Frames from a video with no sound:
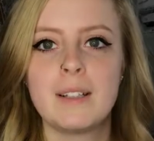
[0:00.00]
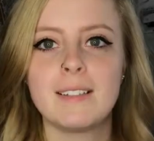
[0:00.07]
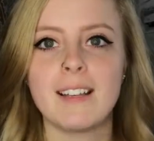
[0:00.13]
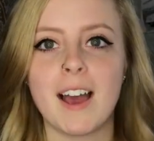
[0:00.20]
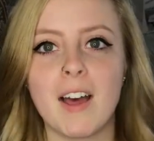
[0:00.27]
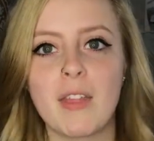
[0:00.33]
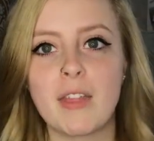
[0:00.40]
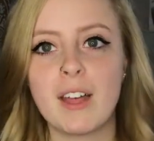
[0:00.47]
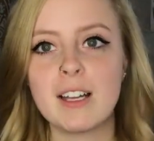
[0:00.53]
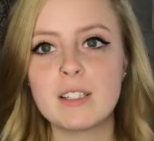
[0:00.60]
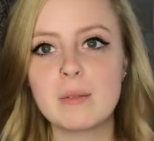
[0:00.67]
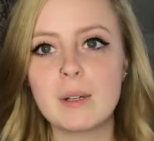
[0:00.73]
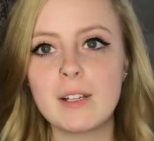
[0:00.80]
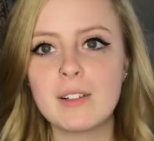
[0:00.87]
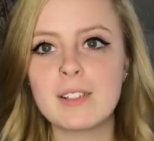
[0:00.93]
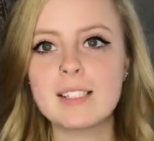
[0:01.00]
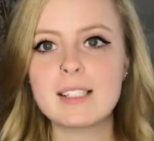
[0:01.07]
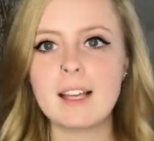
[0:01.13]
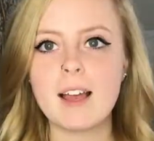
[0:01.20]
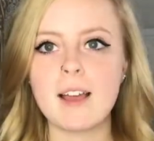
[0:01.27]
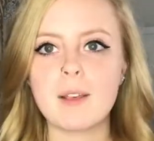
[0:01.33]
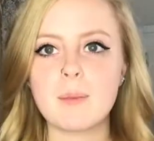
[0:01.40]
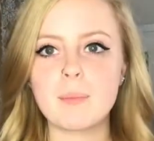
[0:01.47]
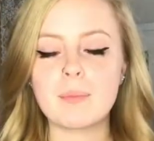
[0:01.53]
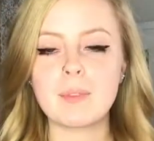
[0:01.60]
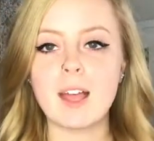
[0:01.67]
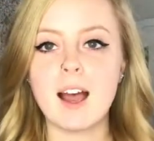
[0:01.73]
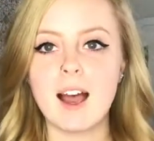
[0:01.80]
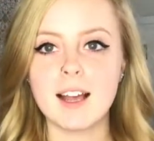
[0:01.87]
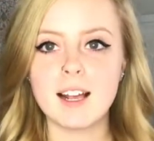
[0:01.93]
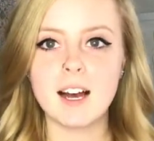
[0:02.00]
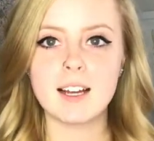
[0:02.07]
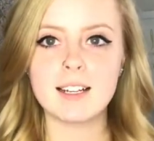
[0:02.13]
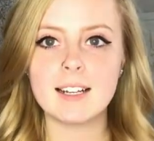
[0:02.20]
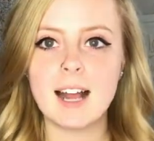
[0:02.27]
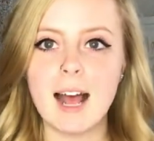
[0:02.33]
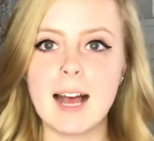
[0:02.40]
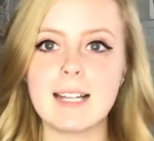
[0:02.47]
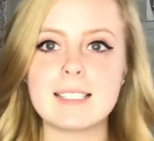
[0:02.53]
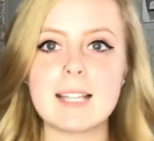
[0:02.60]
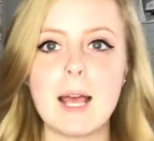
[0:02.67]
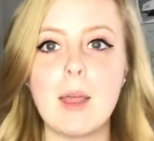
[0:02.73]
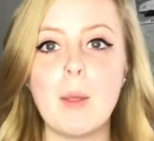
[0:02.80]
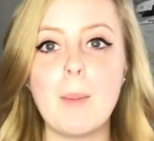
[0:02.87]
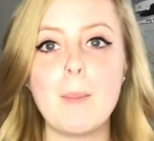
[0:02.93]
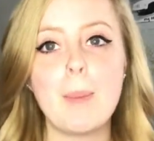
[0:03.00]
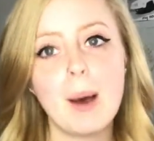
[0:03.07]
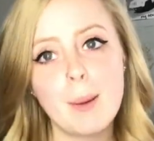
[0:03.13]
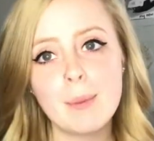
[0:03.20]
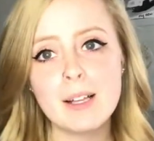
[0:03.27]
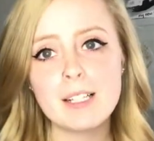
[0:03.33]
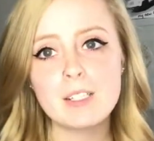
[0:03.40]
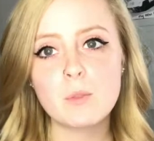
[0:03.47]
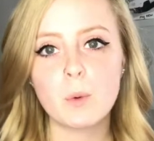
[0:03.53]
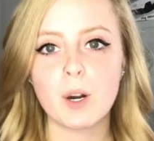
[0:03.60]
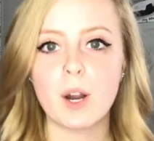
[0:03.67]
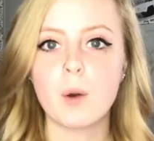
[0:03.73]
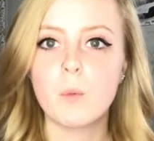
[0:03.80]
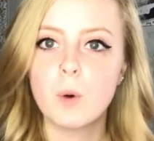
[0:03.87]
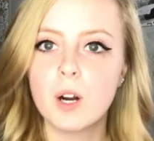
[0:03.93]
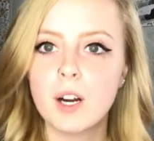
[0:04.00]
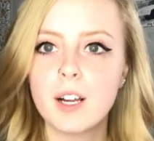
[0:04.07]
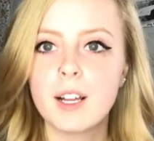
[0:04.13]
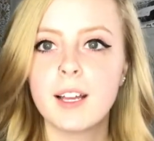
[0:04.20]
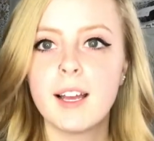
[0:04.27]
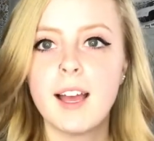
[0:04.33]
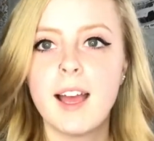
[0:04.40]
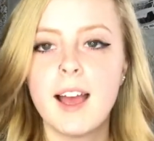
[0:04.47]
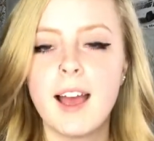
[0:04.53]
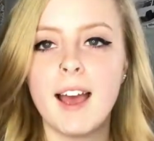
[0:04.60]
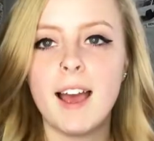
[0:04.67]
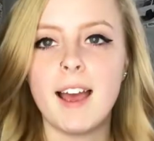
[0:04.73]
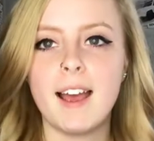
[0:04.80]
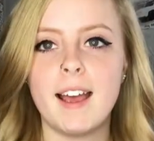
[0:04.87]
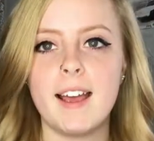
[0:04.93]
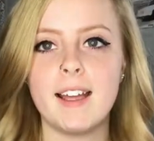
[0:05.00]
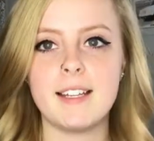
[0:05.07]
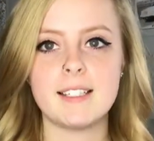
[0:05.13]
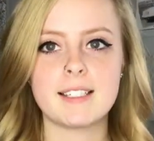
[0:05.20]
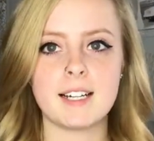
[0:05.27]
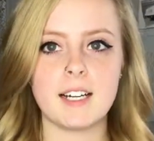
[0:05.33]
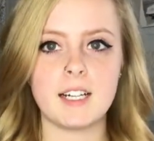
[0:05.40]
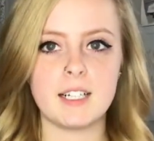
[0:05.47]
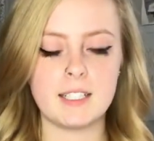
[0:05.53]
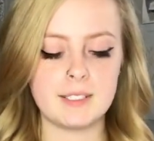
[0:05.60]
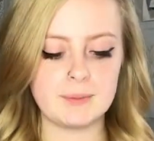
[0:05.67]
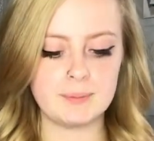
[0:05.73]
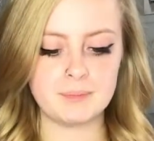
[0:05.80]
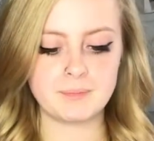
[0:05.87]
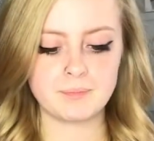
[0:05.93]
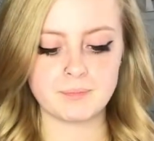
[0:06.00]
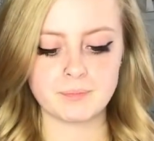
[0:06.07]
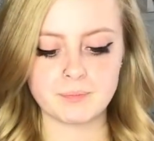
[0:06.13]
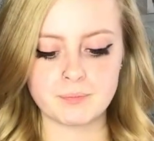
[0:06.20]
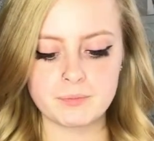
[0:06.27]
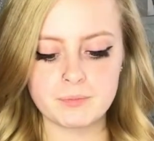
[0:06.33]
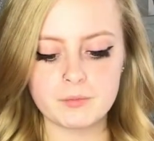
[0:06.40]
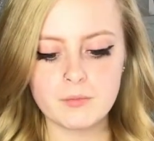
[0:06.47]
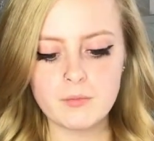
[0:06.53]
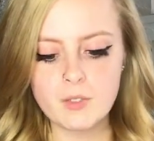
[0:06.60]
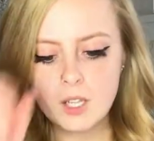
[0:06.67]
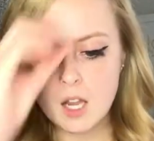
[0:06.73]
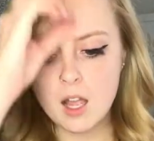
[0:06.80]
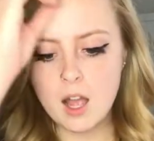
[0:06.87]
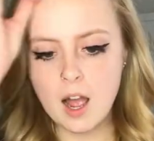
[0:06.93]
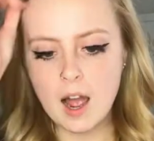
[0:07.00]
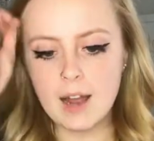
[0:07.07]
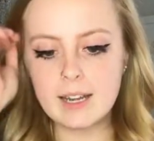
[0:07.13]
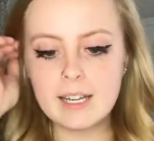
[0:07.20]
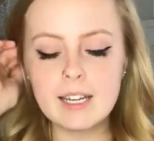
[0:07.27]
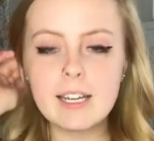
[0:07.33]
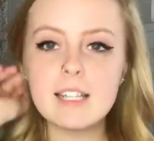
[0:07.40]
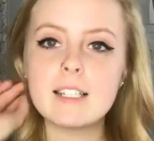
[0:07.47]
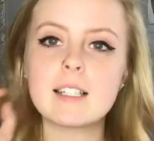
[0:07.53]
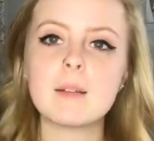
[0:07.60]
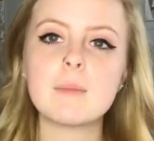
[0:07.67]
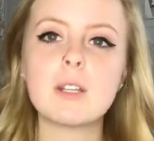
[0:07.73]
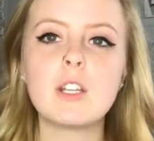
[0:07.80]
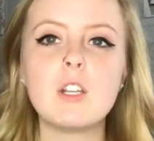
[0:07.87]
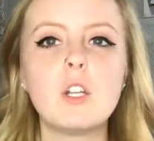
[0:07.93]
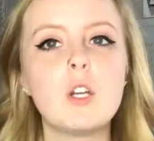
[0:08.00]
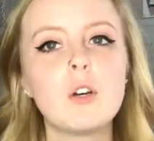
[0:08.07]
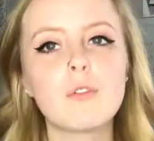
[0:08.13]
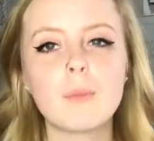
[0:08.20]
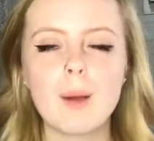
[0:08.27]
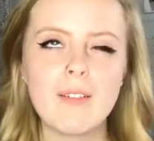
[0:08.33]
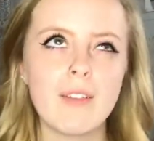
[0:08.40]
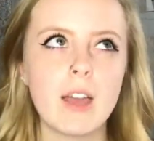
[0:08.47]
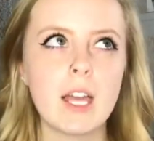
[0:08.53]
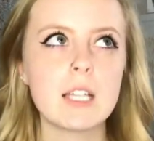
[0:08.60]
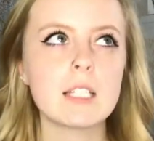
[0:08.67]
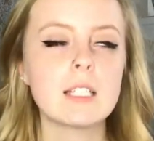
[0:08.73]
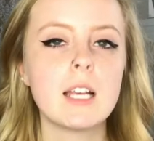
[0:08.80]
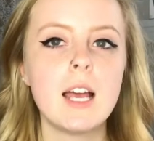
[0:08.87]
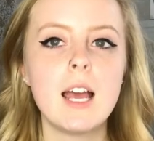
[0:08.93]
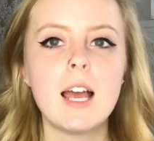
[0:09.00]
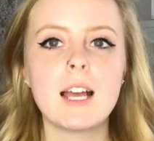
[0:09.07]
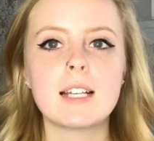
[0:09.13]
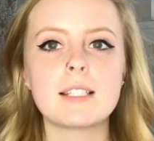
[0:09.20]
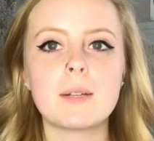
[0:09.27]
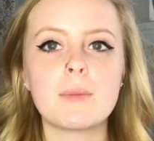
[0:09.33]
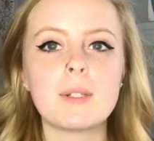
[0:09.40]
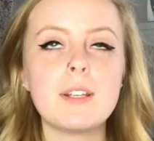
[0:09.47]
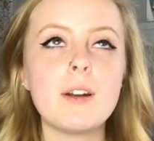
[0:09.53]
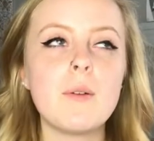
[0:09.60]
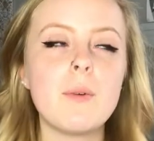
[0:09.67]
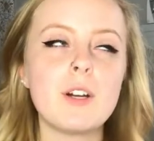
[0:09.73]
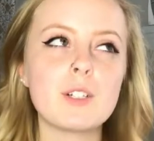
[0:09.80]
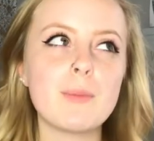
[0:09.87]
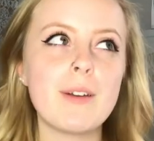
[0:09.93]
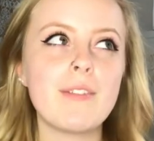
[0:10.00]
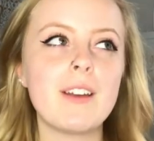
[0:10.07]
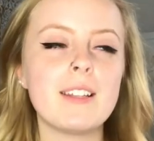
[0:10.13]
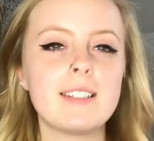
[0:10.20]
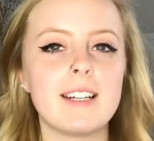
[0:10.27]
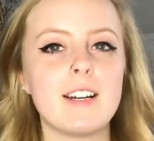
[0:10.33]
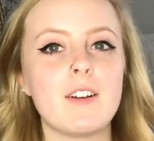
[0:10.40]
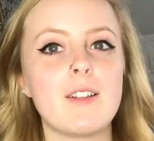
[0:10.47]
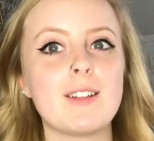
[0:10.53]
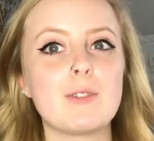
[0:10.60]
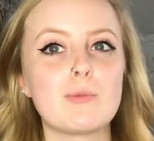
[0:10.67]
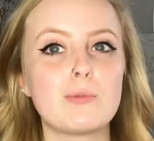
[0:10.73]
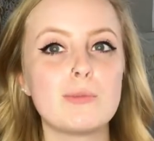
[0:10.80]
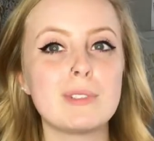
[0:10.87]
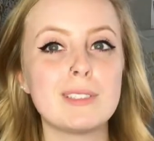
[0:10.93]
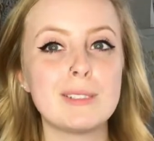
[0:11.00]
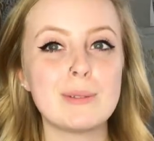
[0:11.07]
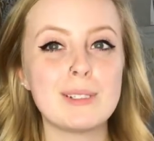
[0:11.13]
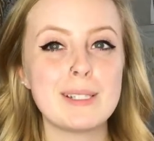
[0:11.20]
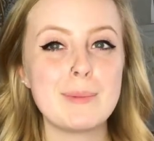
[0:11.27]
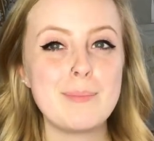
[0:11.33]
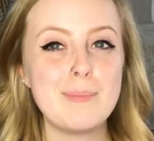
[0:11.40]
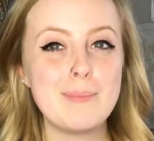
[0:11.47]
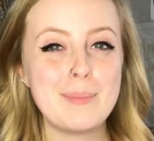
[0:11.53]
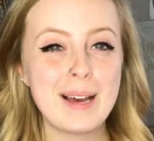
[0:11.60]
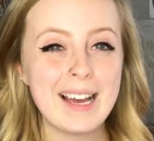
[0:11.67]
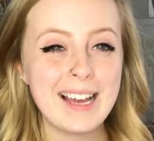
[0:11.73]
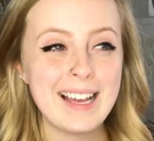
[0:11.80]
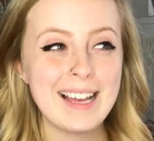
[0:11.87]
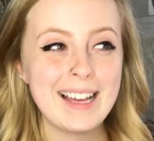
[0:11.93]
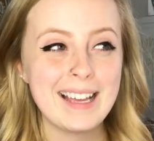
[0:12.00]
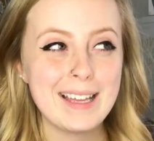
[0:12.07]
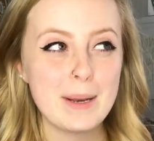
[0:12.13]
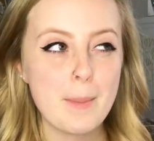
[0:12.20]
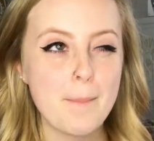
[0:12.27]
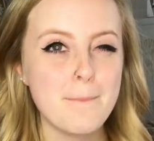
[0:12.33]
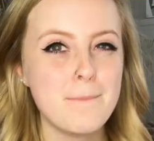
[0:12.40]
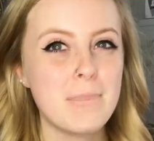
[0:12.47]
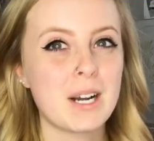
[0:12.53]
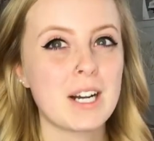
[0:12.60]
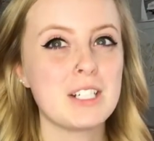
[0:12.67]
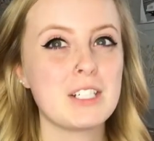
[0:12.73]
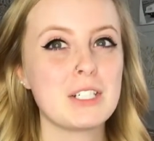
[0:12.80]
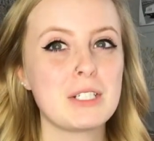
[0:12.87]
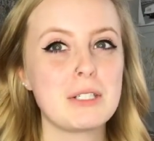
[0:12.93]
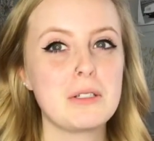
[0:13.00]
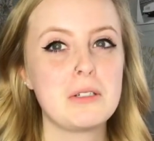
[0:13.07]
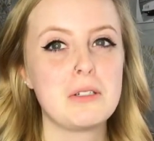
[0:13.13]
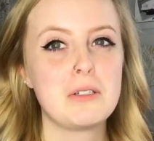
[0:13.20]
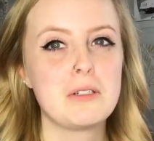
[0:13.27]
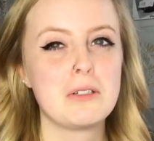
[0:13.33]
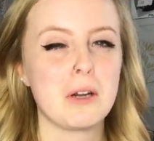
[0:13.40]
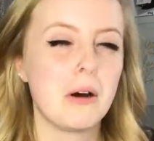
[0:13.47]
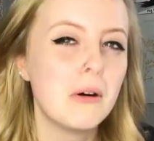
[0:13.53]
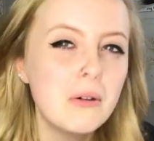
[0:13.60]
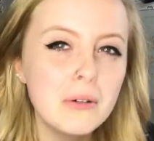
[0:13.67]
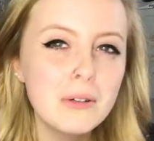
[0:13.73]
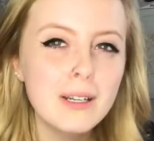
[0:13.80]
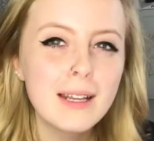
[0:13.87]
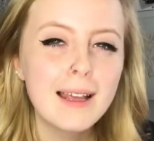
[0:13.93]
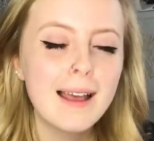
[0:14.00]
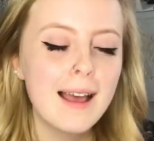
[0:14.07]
yeah, that's what it looks like. I got it at Publix where I work and um, I needed something new for my face because I really don't wash my face and I know that's really, really bad, but I just don't.